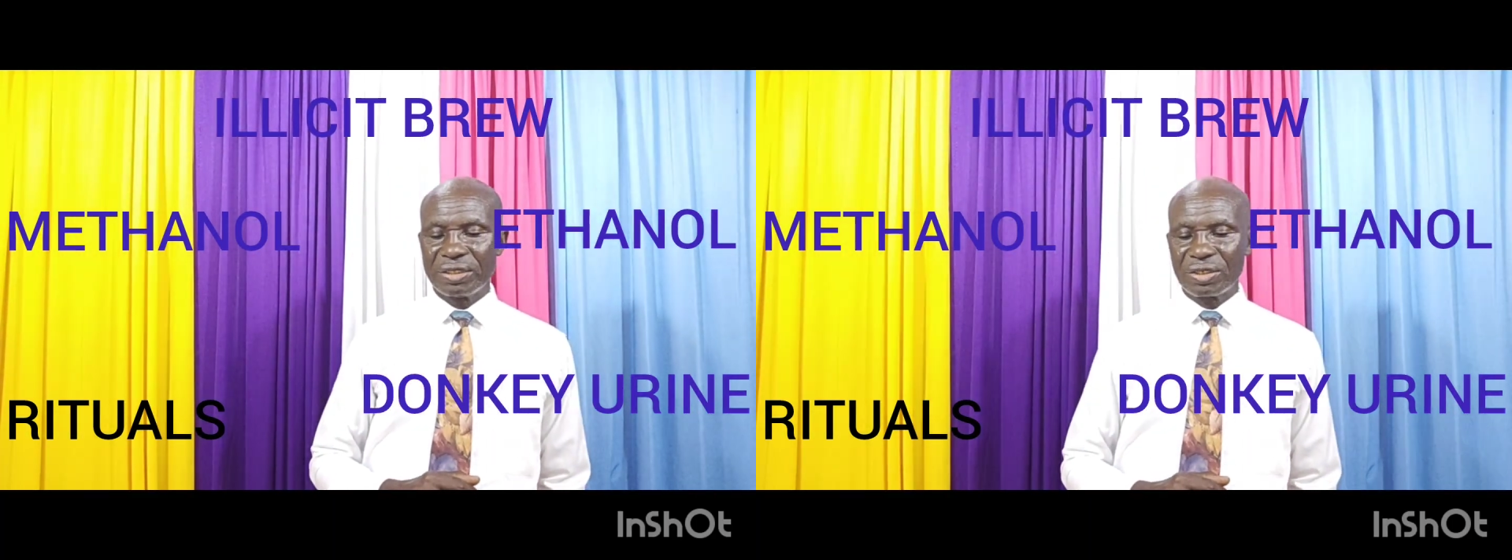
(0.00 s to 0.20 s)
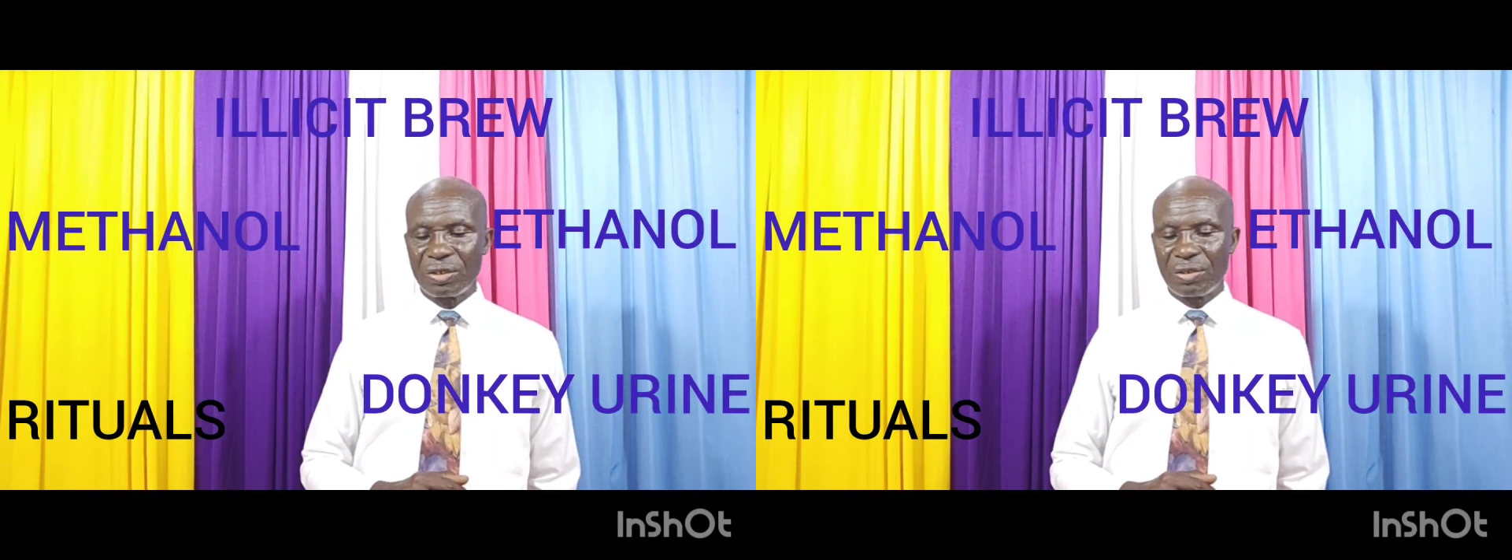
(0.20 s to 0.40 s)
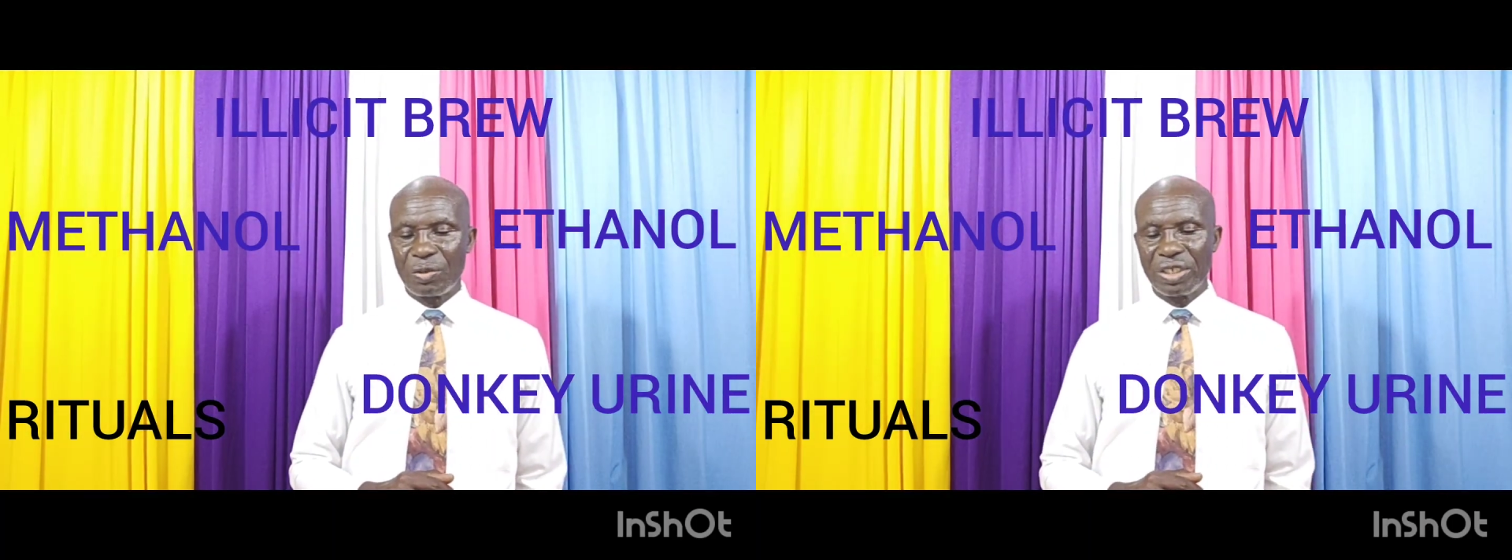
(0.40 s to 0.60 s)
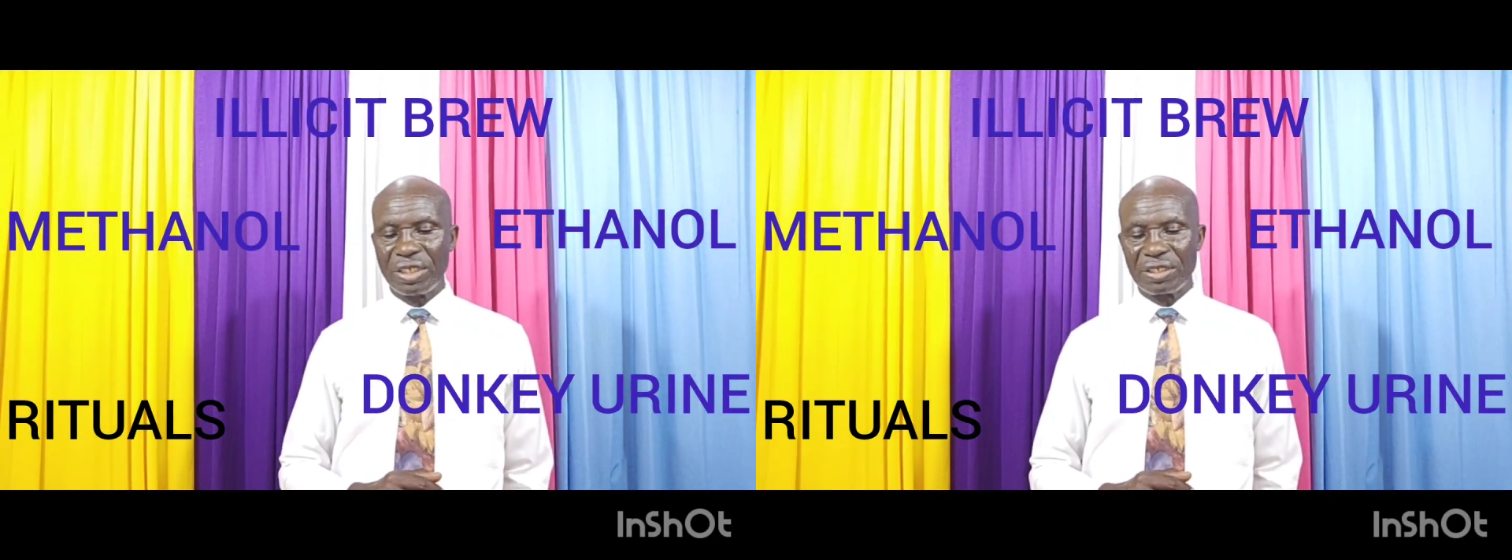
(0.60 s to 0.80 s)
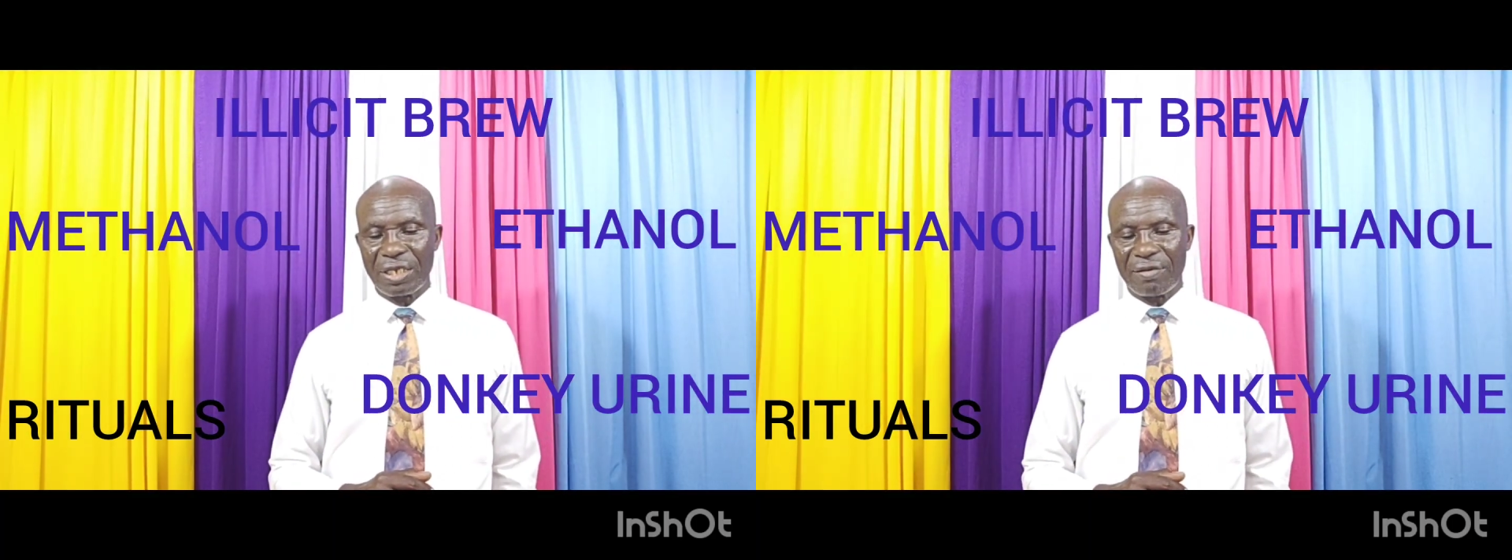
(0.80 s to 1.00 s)
so which
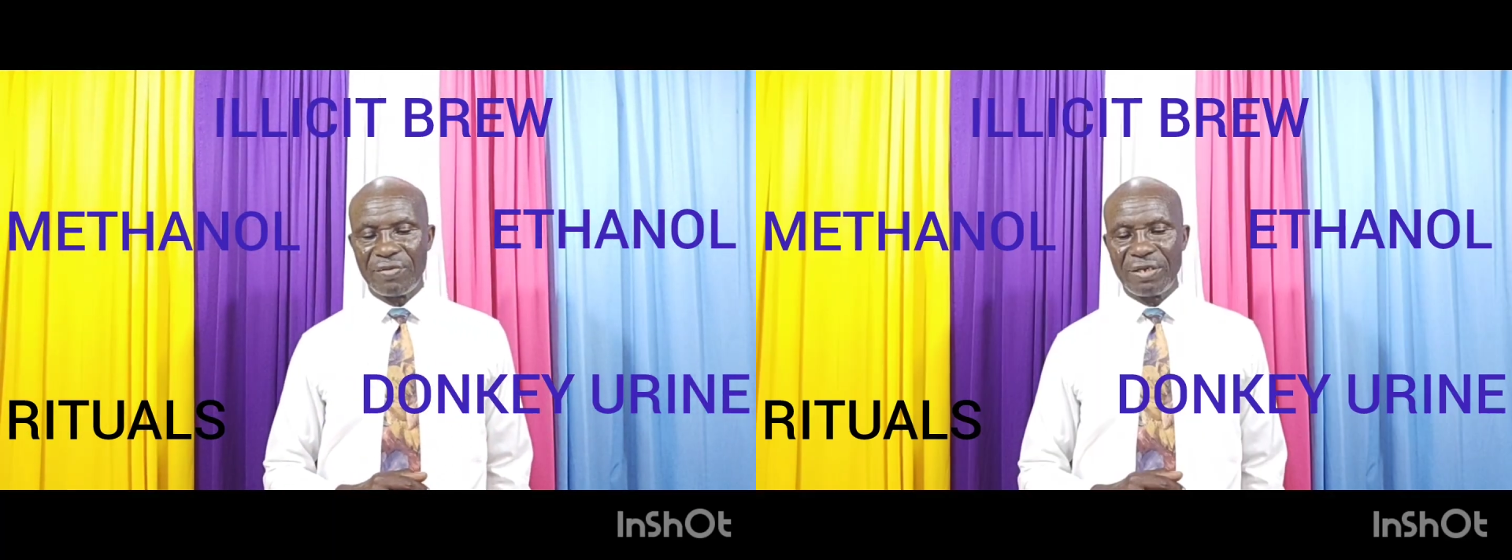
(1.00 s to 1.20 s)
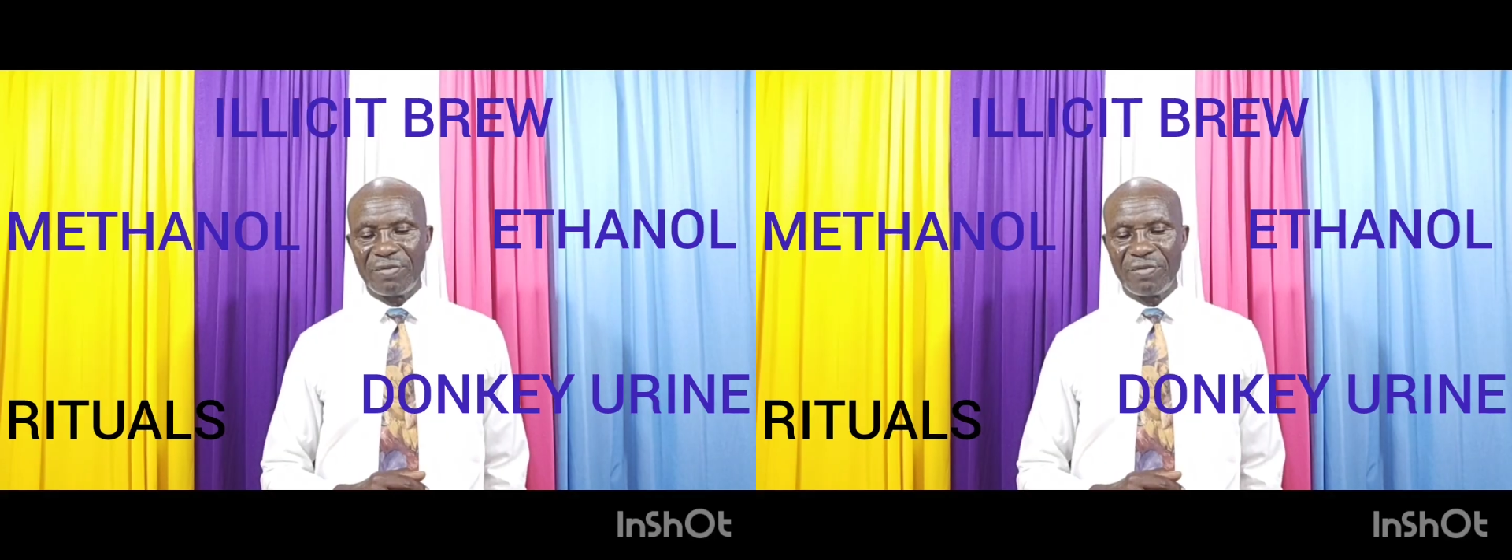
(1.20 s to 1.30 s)
is very,